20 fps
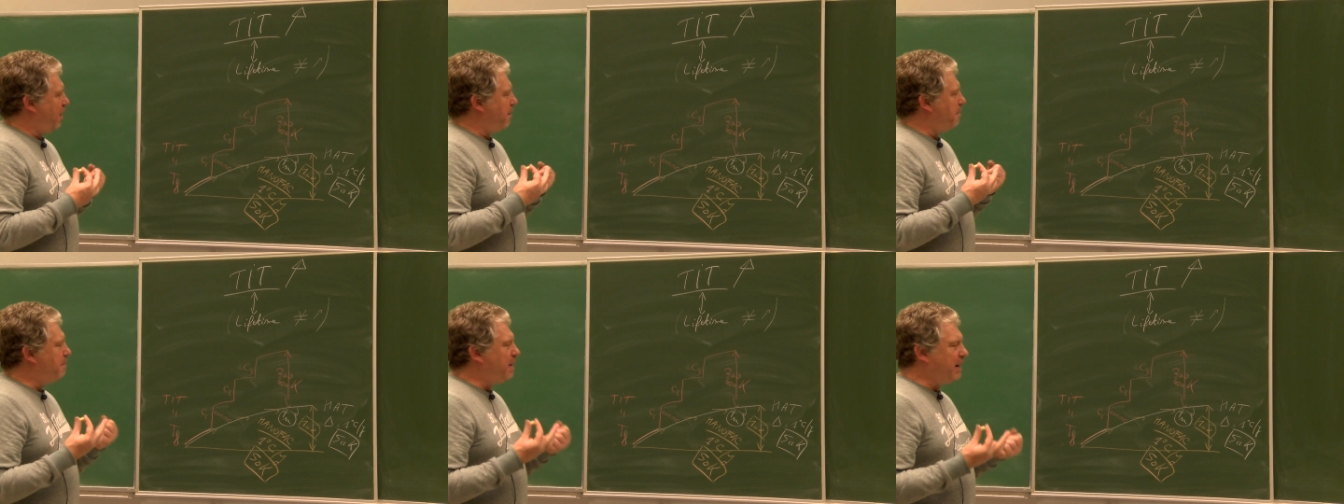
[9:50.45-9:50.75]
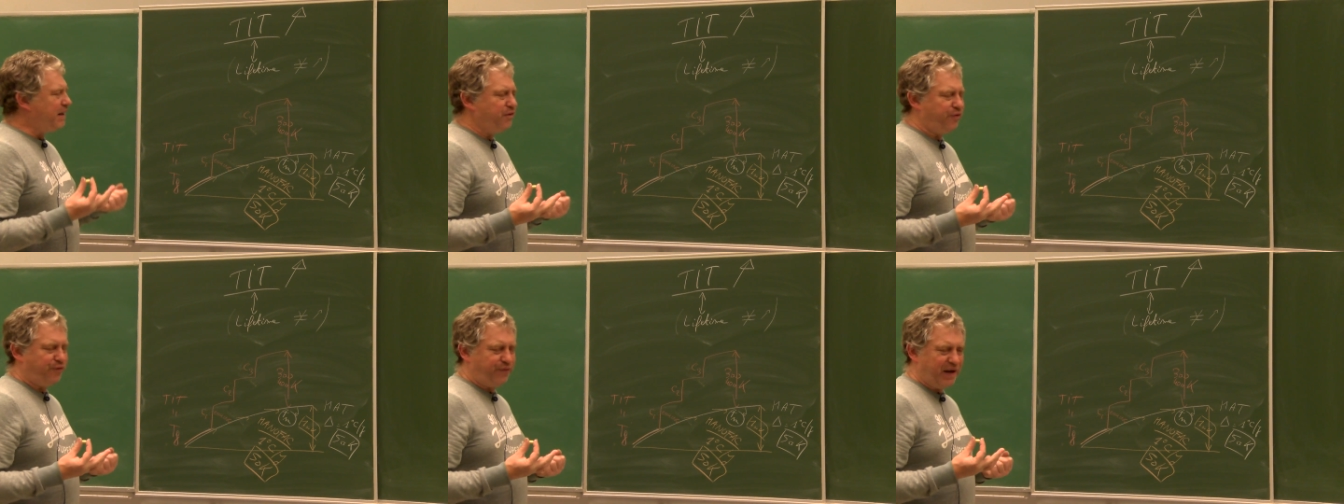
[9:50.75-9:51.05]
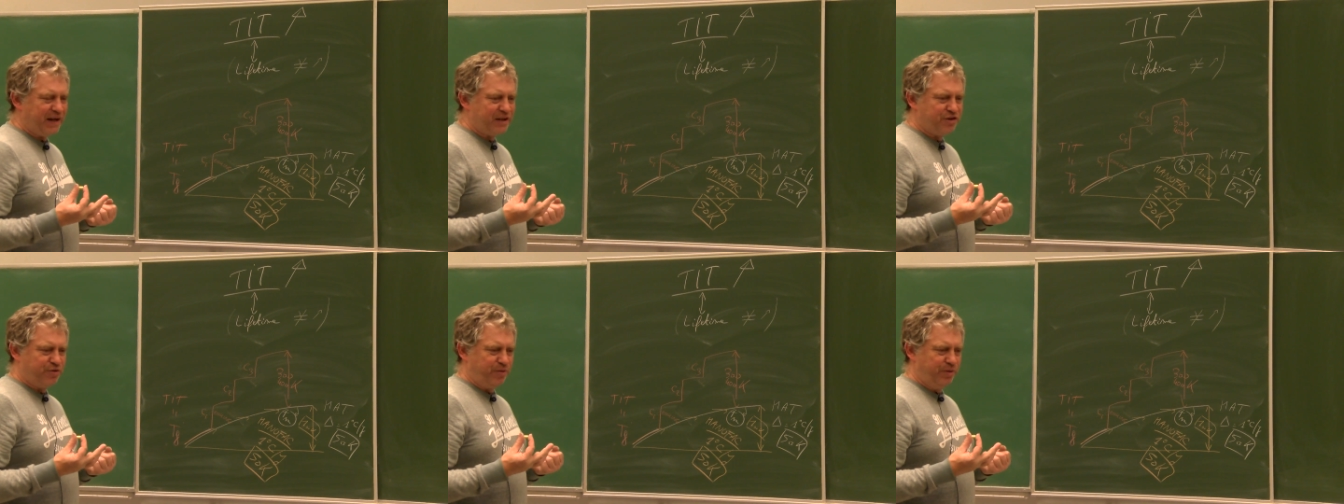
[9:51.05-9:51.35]

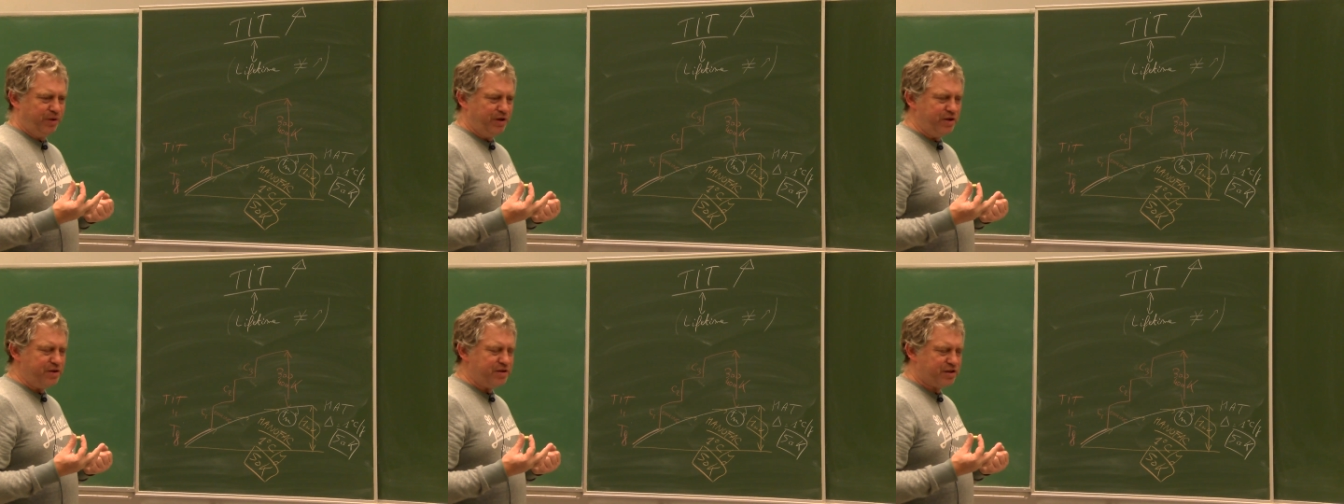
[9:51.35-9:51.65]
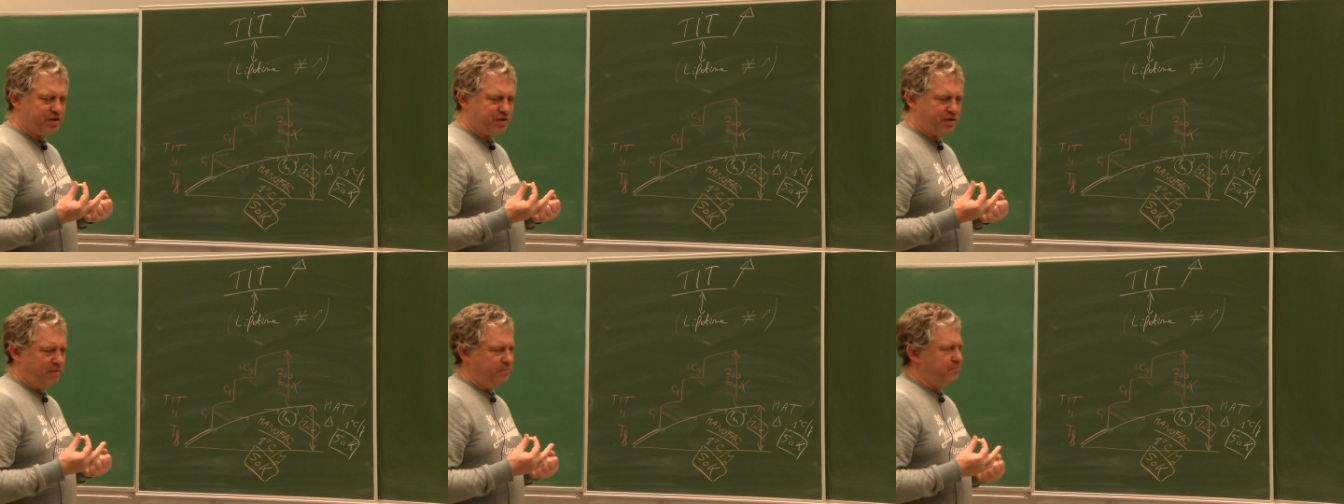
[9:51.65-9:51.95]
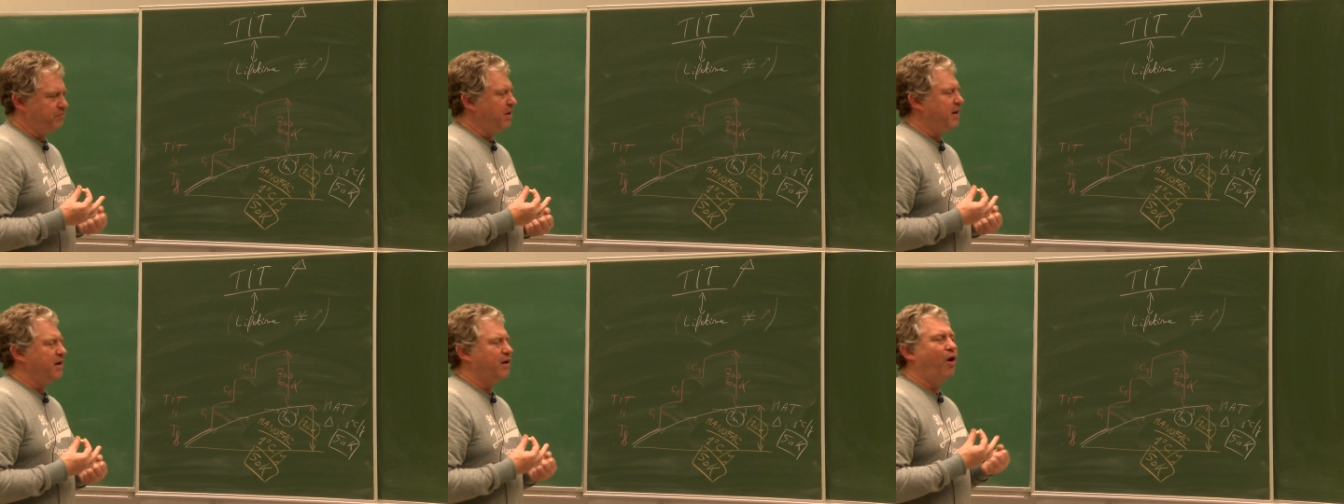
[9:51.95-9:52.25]
manufacturers,
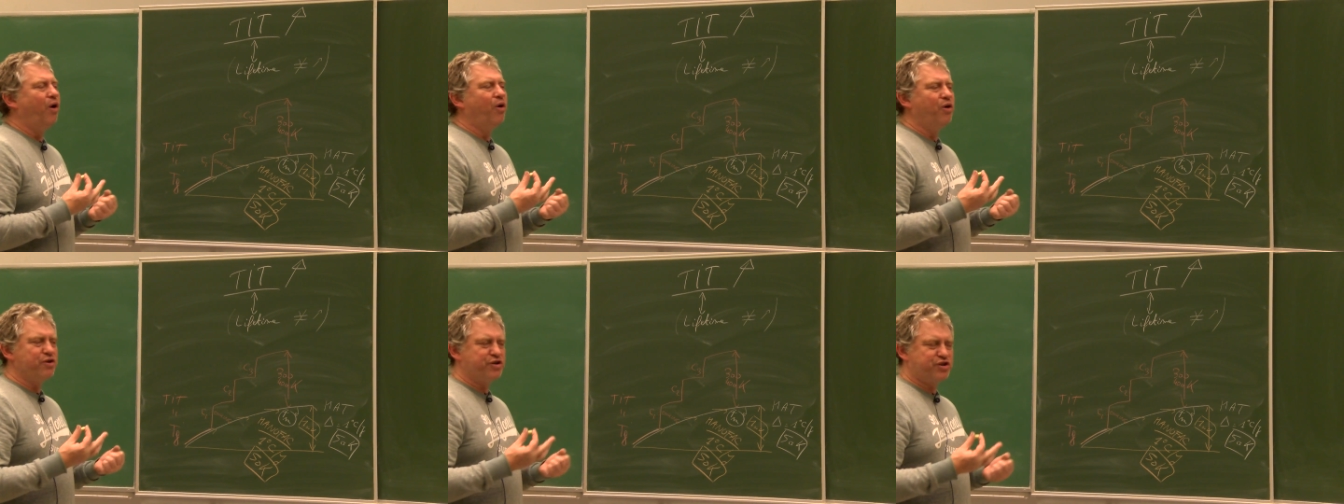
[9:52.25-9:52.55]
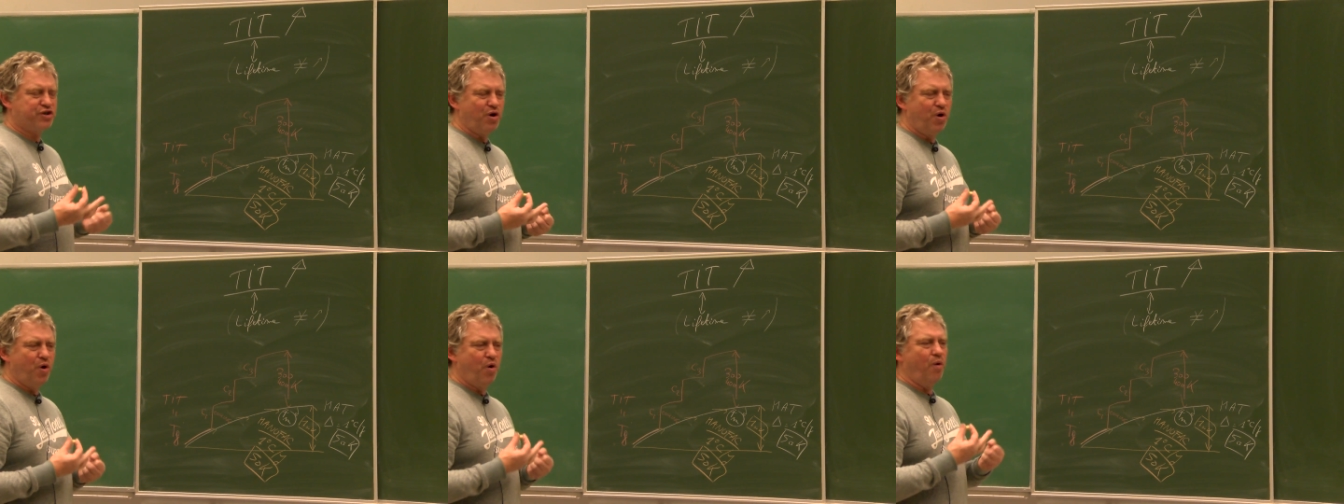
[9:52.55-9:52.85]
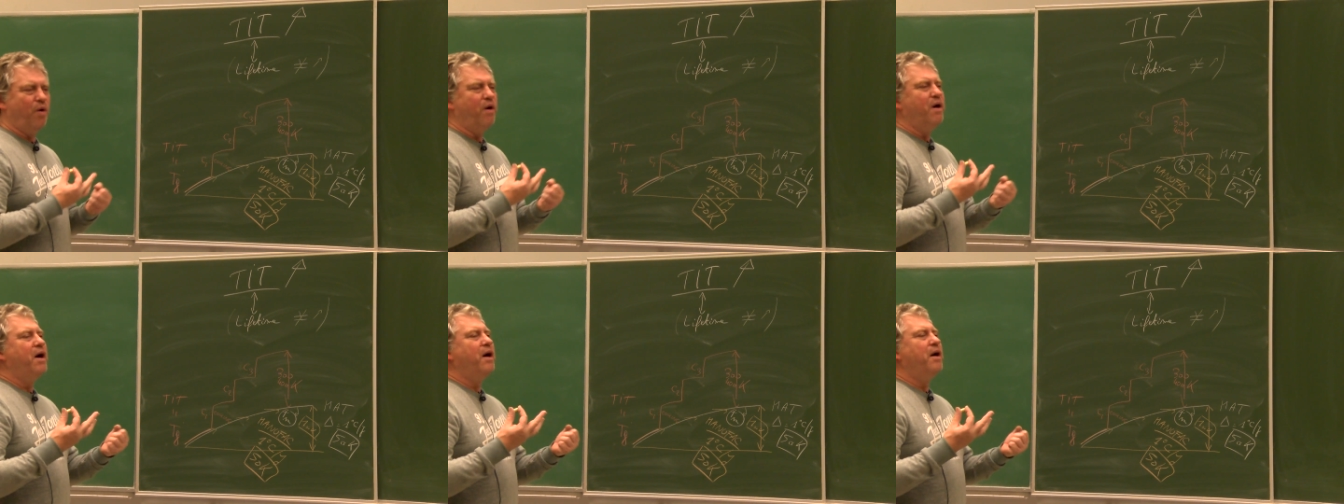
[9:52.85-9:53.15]

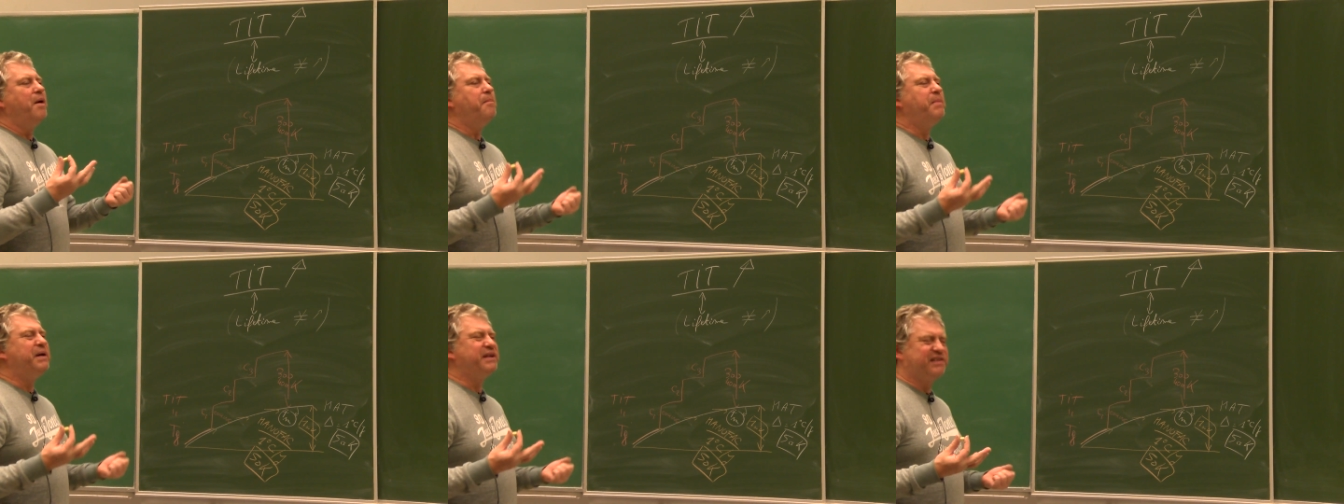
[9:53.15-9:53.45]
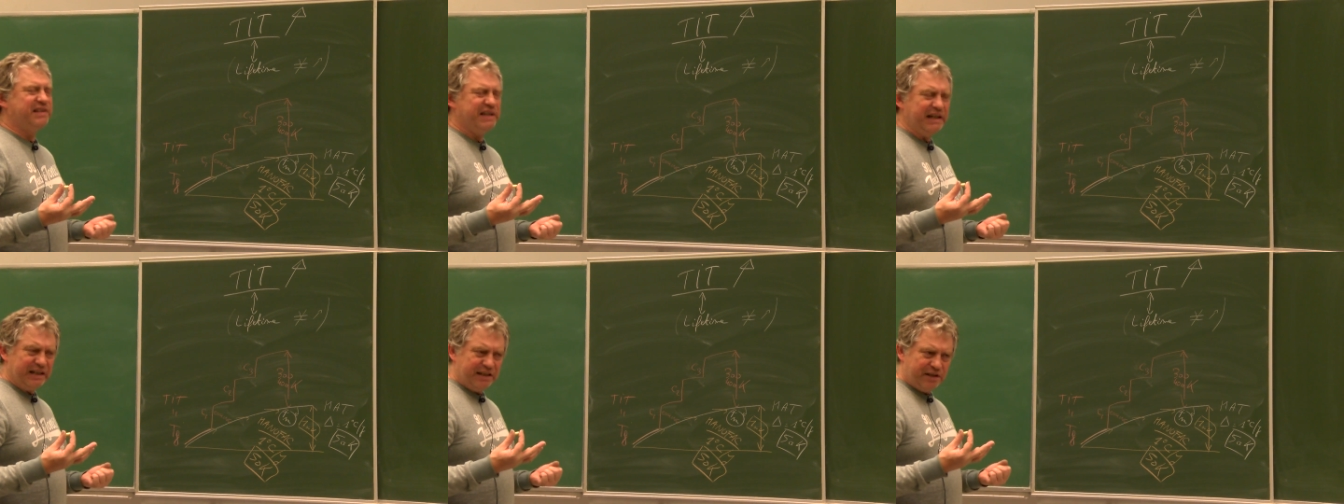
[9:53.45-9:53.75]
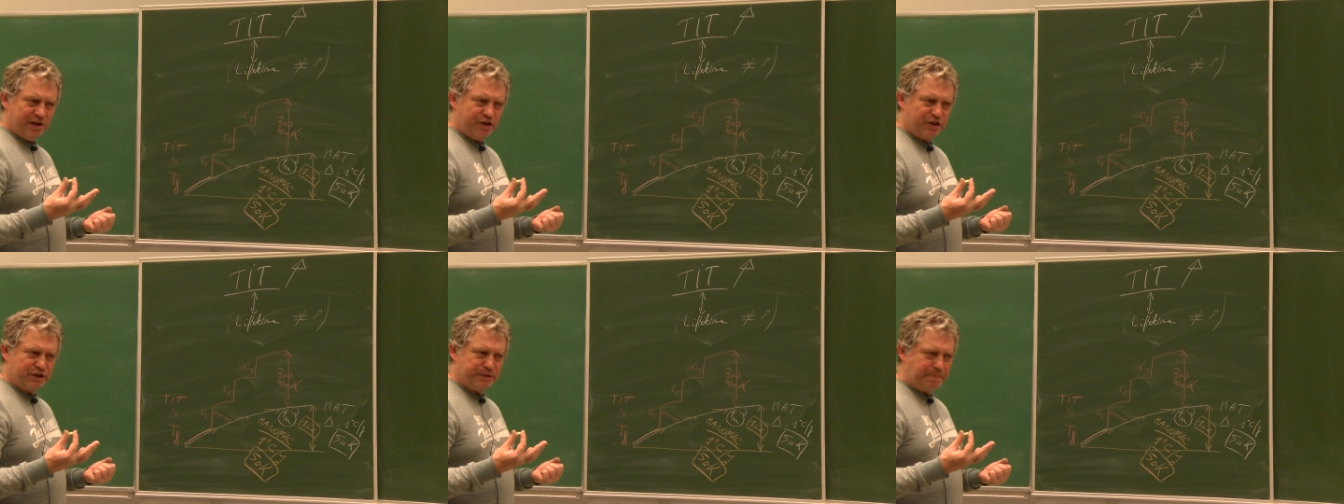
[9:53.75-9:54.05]
also
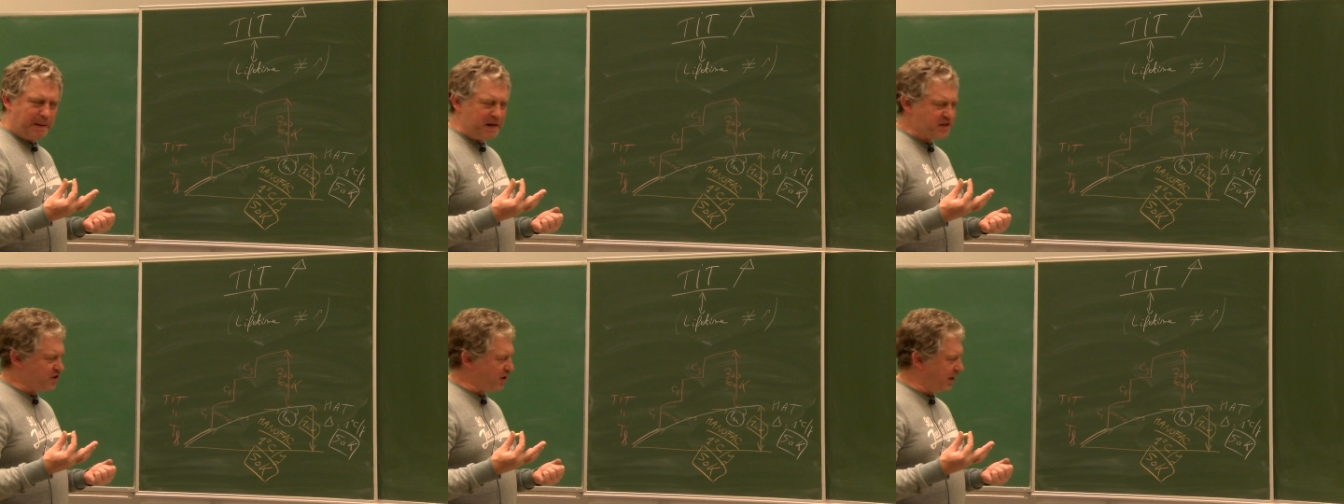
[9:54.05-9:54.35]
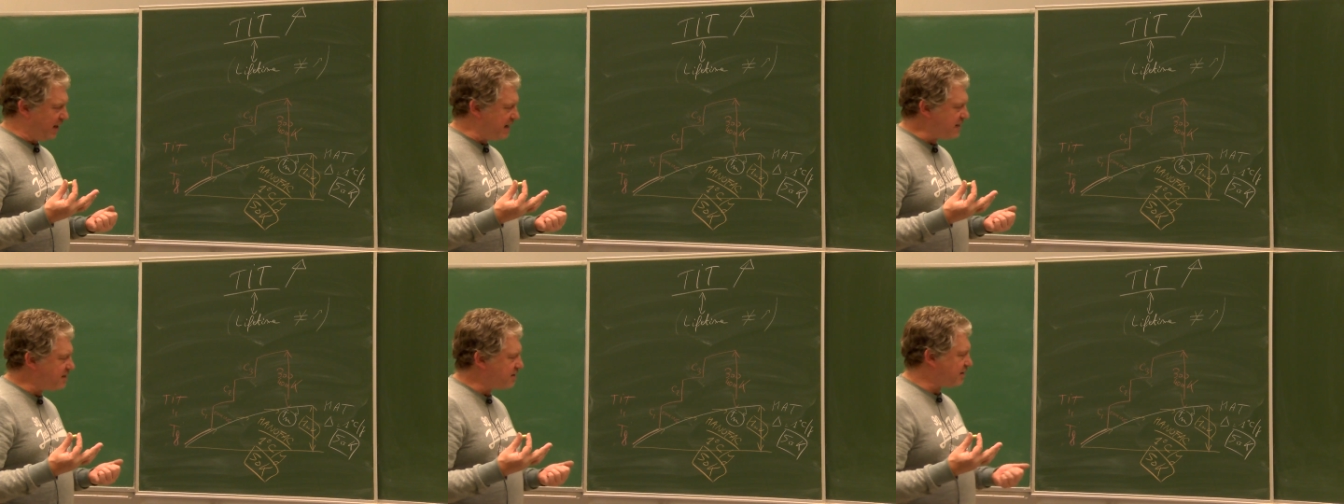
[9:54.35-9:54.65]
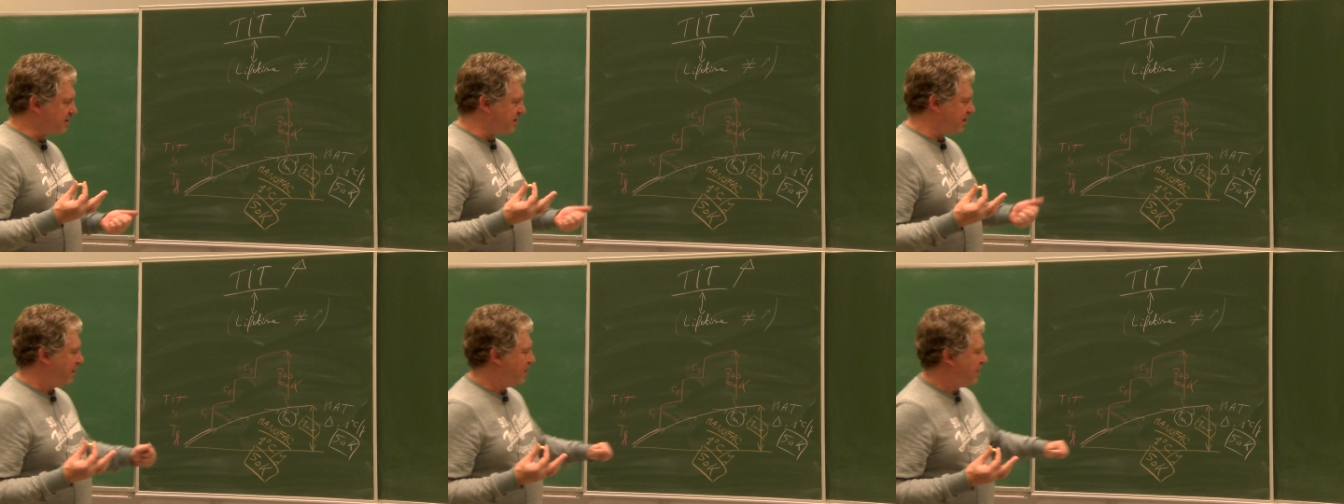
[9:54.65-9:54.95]
material specialists,